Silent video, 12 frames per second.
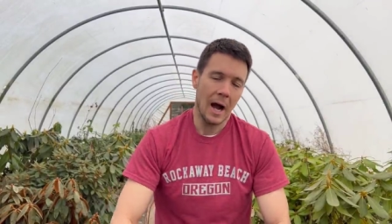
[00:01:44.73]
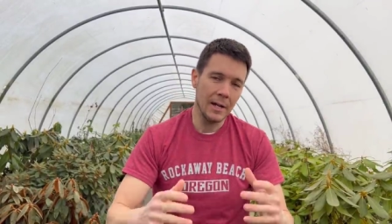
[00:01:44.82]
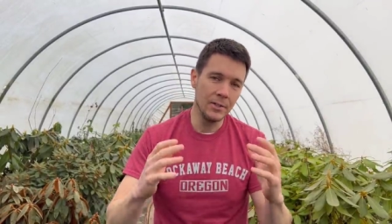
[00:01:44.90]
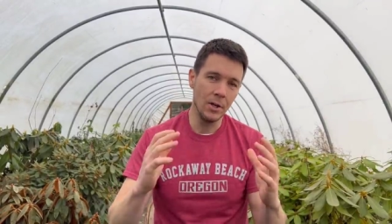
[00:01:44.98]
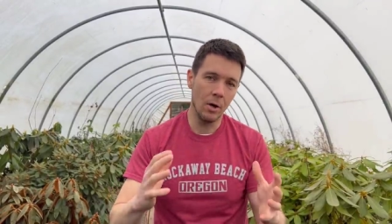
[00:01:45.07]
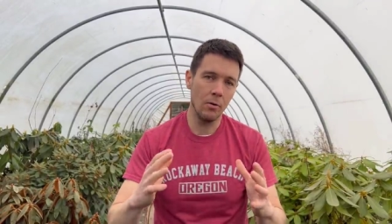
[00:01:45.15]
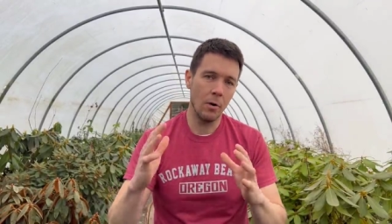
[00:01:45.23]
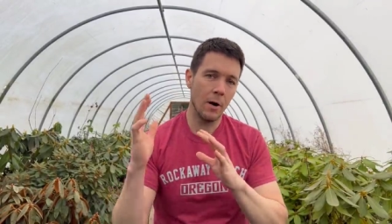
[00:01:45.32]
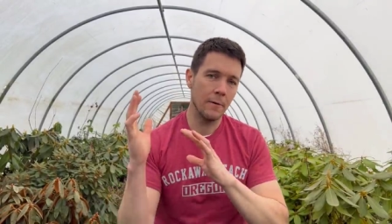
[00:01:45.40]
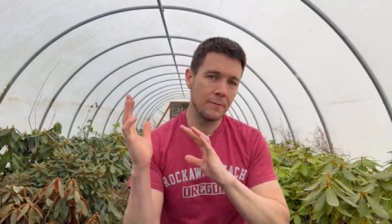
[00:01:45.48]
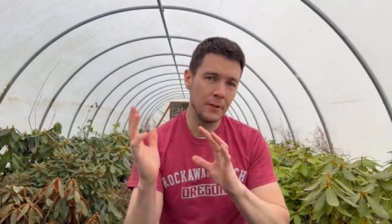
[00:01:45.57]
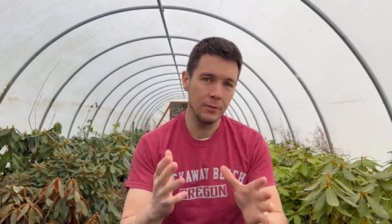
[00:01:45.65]
I know
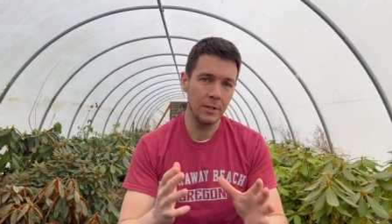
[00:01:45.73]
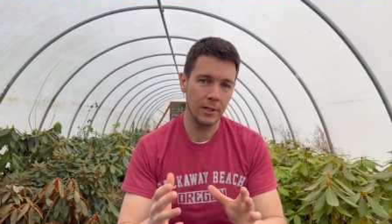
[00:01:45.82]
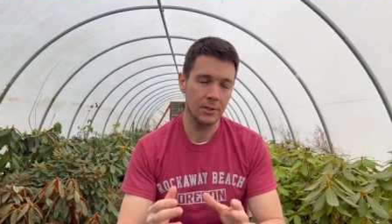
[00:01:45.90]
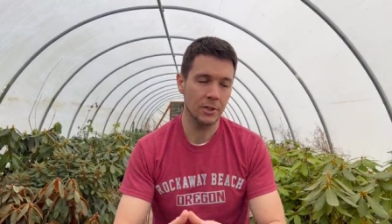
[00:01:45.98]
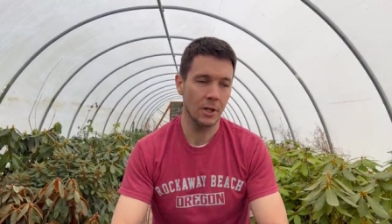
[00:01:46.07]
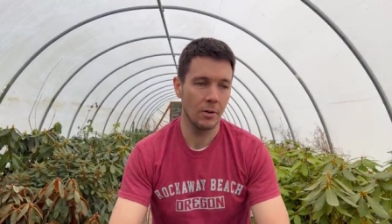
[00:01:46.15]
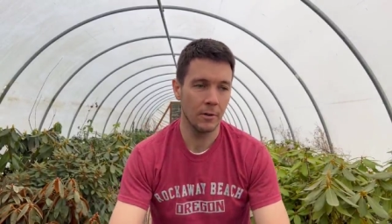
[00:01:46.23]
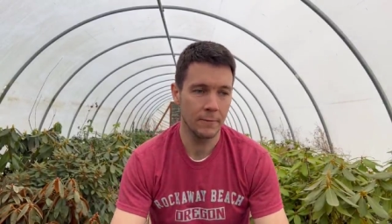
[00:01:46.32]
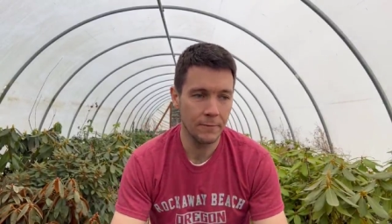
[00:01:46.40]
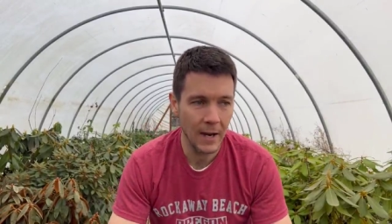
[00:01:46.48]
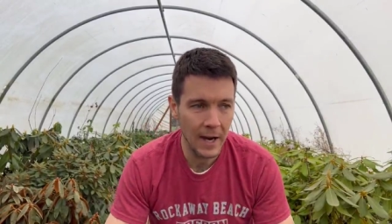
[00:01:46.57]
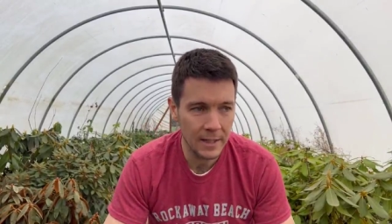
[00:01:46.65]
a few years ago, in
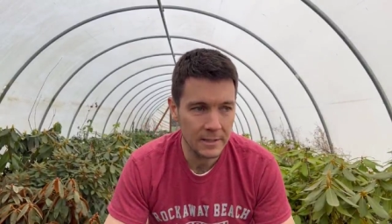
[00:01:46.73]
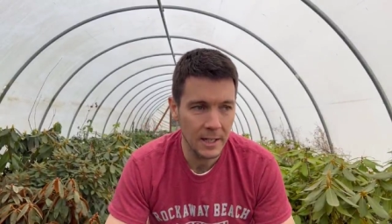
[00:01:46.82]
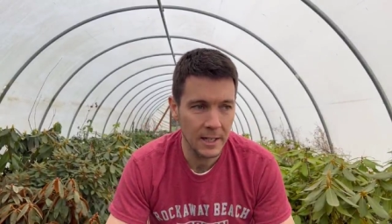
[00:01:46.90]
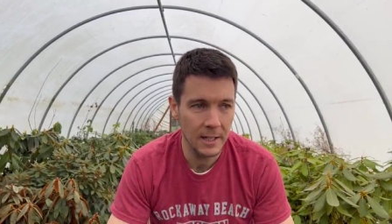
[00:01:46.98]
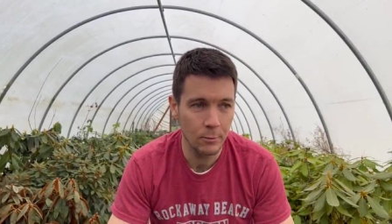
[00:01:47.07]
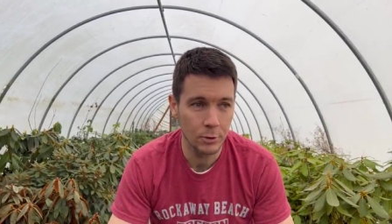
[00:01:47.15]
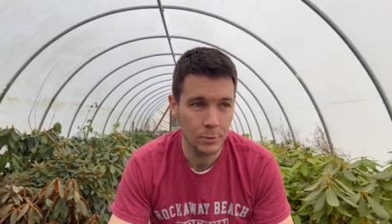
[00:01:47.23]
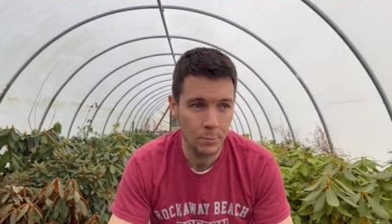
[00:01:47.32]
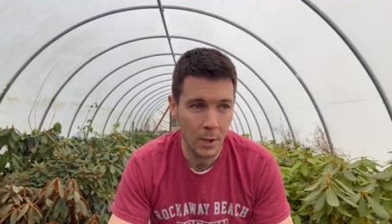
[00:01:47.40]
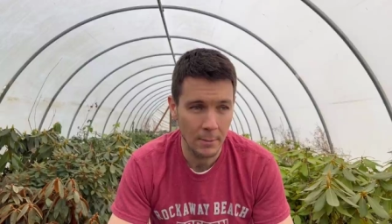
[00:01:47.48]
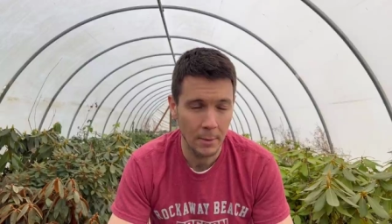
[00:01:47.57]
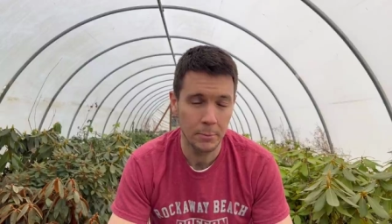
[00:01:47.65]
fact, it was
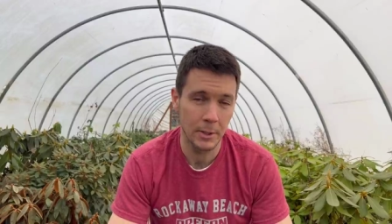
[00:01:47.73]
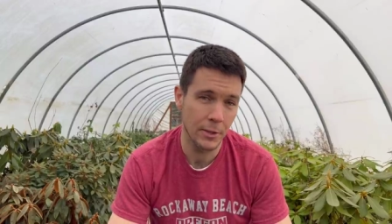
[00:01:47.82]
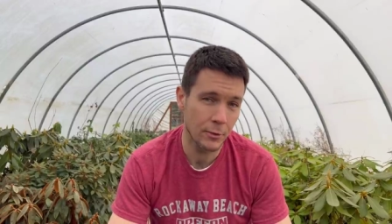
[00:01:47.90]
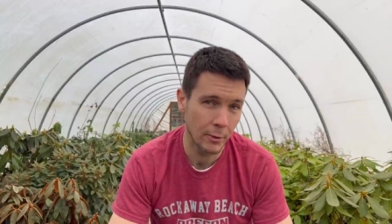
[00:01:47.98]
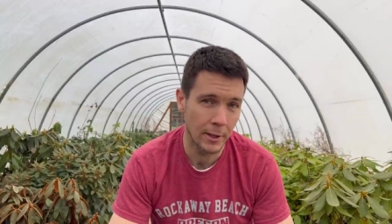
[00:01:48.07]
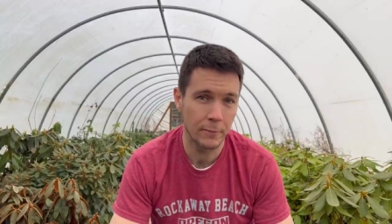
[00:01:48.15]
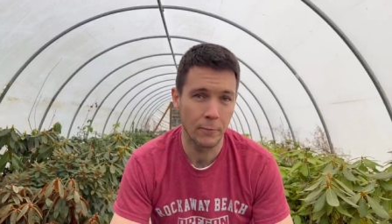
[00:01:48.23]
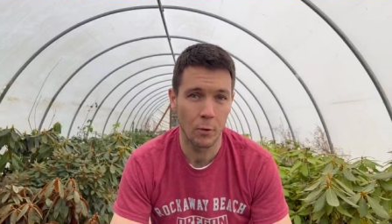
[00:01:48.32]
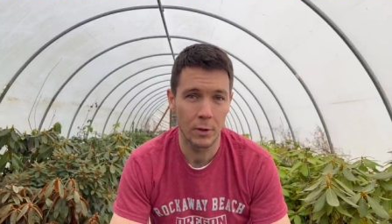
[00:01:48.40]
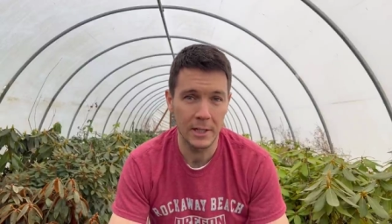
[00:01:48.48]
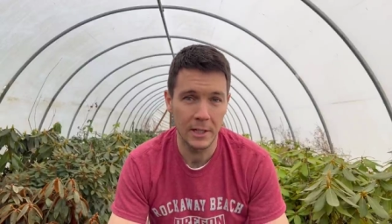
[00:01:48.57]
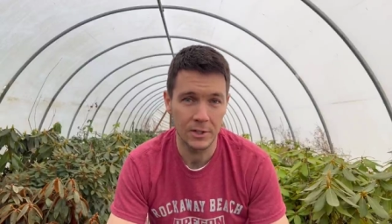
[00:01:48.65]
probably three or
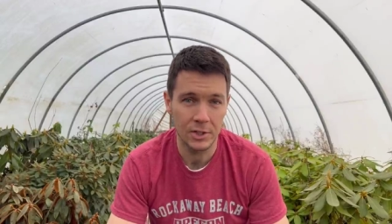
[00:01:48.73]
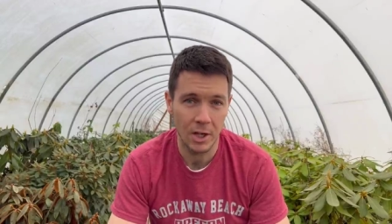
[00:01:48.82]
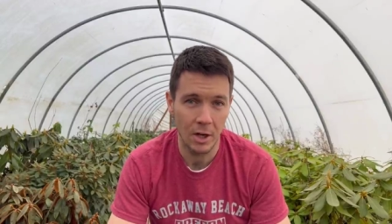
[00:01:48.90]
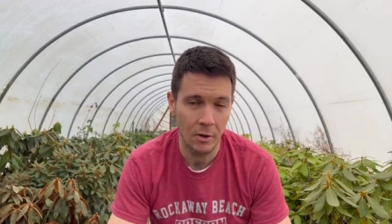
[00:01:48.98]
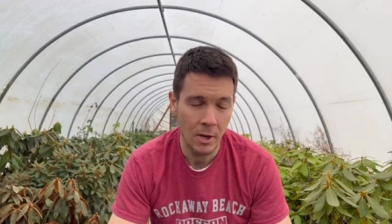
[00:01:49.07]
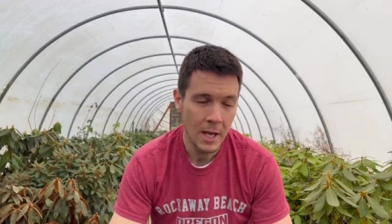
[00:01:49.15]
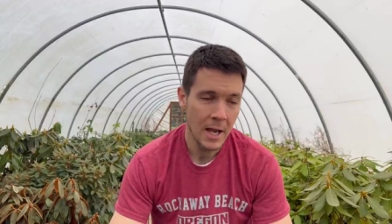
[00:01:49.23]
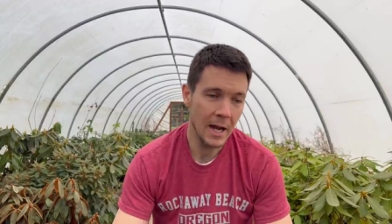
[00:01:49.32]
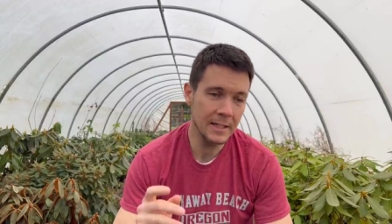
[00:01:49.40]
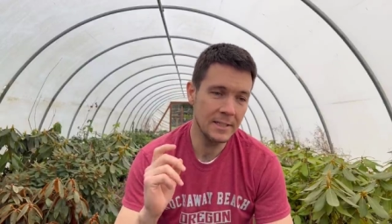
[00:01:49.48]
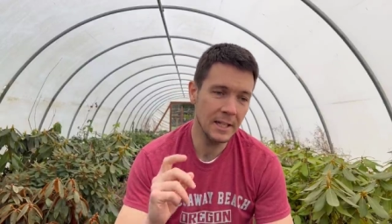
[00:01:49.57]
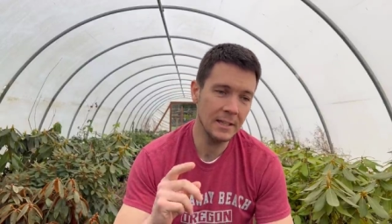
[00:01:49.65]
four years ago,
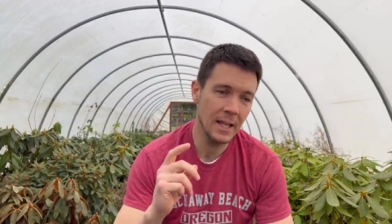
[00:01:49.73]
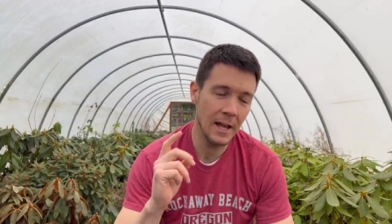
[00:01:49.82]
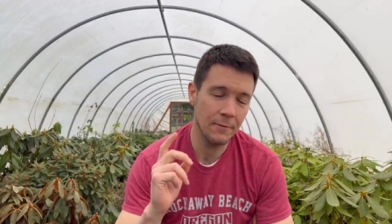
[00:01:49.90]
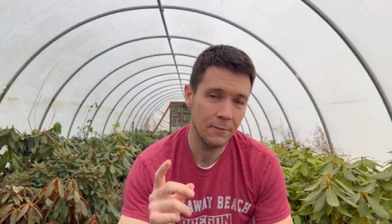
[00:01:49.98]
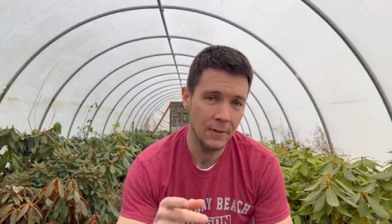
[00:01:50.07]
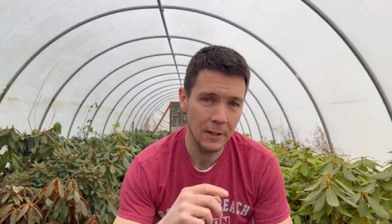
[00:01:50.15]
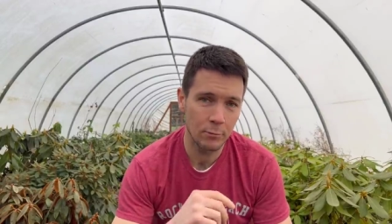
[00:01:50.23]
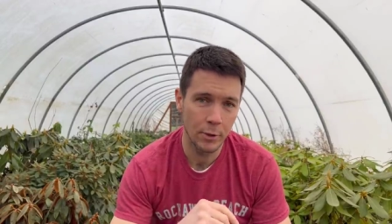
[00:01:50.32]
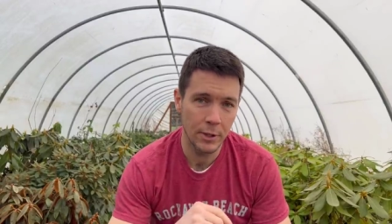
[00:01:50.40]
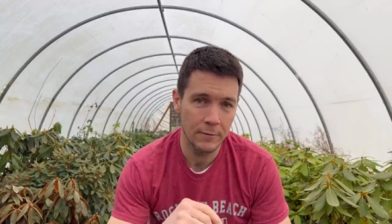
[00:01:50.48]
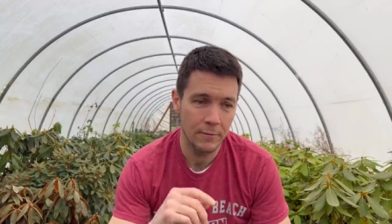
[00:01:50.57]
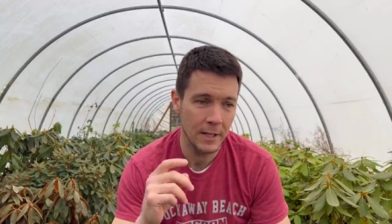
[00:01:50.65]
I did that fig
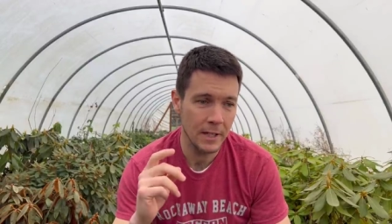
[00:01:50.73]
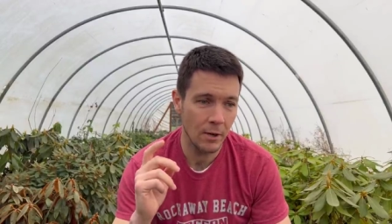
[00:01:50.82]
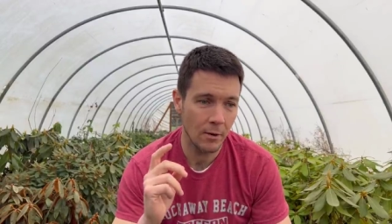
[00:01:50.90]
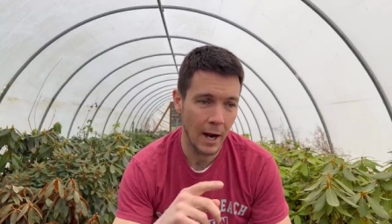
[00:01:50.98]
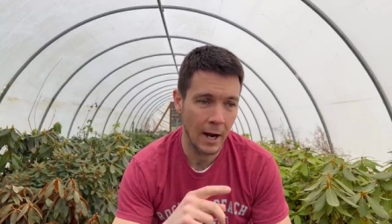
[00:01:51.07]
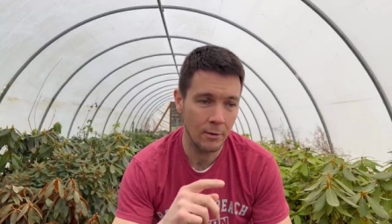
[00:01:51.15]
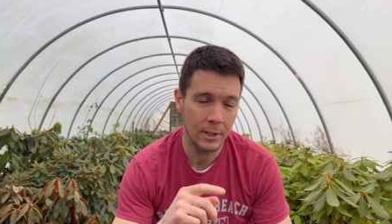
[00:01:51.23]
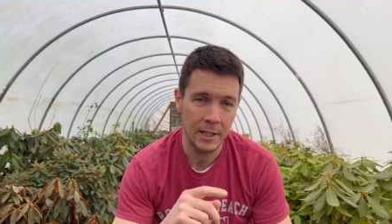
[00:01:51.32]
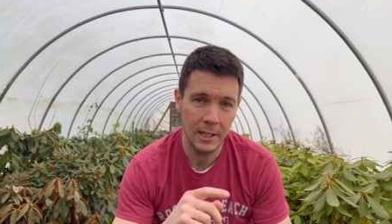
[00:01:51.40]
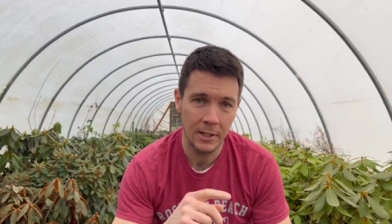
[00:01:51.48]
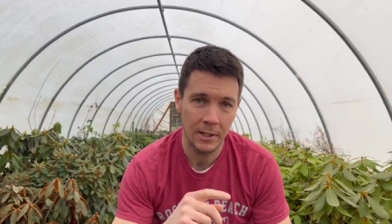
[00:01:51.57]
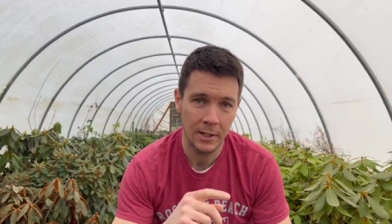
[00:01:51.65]
rooting video out
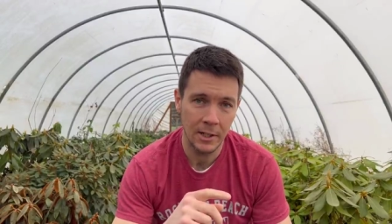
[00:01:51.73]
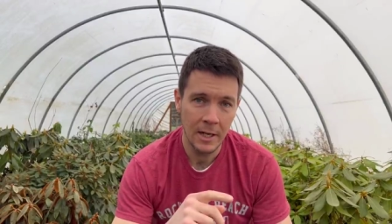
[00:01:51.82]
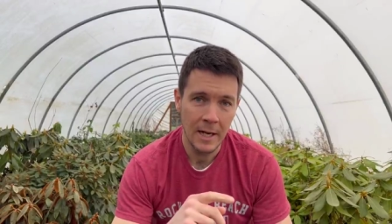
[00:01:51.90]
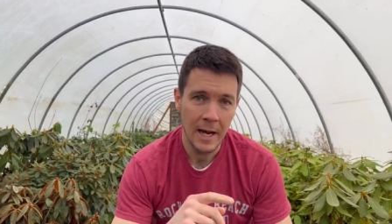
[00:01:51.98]
here,